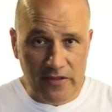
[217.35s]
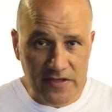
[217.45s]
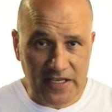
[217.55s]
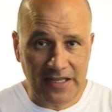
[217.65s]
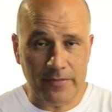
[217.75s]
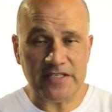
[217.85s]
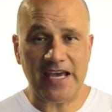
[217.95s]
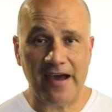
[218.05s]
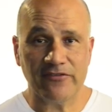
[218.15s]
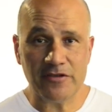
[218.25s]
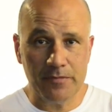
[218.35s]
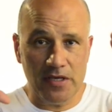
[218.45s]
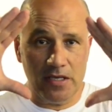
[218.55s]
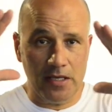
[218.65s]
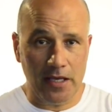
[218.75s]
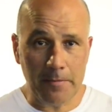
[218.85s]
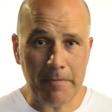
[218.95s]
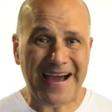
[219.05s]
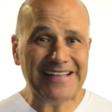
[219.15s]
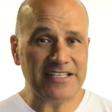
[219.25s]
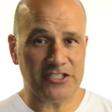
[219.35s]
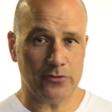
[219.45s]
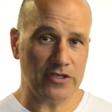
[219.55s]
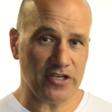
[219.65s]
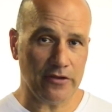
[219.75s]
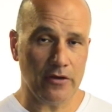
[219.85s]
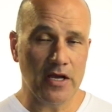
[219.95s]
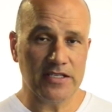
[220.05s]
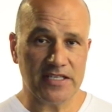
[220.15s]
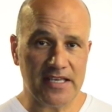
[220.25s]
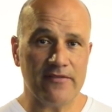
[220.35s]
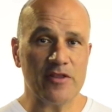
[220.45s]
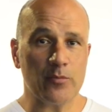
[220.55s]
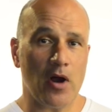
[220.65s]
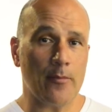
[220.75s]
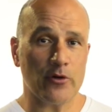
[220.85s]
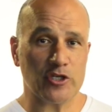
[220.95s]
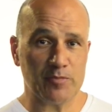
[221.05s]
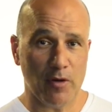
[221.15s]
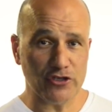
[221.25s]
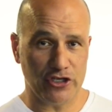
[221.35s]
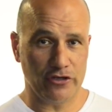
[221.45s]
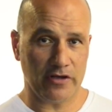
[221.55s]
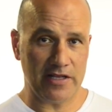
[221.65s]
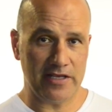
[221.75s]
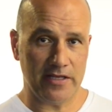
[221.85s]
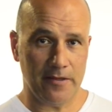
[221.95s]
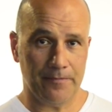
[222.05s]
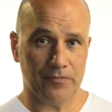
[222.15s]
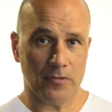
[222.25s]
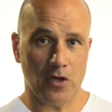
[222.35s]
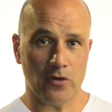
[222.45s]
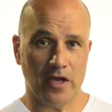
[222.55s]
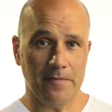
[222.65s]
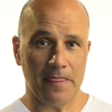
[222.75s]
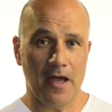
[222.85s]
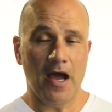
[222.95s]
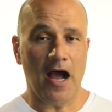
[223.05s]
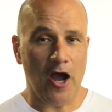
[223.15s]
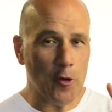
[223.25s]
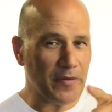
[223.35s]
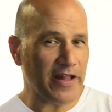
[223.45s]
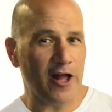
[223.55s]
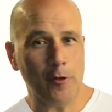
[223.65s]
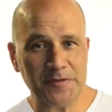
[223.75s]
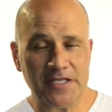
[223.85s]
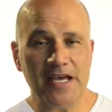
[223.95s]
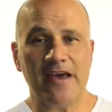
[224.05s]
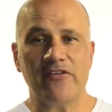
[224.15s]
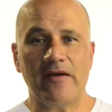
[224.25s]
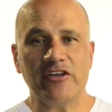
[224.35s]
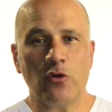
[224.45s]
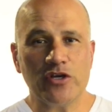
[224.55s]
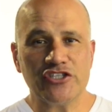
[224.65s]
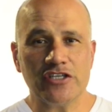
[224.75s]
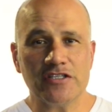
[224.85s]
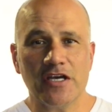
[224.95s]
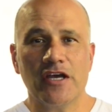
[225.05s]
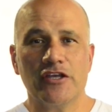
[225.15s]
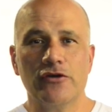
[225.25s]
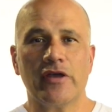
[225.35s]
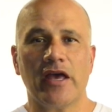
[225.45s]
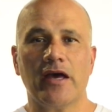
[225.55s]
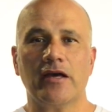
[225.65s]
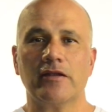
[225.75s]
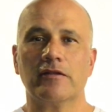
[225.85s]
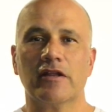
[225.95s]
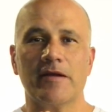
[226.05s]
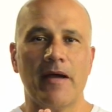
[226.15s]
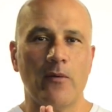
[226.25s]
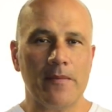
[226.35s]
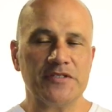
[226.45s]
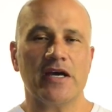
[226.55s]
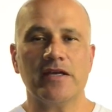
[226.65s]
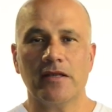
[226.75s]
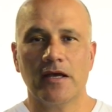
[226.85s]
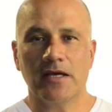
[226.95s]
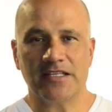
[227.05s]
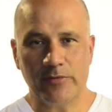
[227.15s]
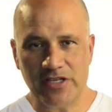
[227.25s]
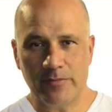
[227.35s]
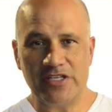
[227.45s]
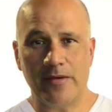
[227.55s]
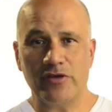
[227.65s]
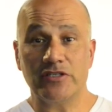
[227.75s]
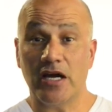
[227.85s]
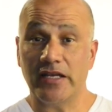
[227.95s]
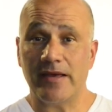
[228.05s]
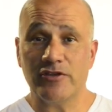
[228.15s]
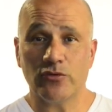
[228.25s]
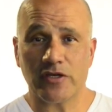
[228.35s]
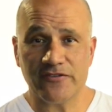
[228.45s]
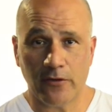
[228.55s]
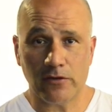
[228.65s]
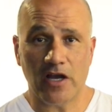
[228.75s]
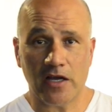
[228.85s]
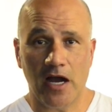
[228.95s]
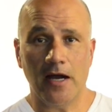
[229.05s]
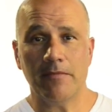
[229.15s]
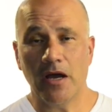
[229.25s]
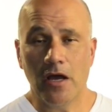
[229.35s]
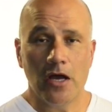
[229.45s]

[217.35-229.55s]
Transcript: of these elements have to be in balance to each other to give you the proper exposure you're going to need. Okay? I hope that helps. If you have any questions, you can look at my website, www.imageworksphoto.com,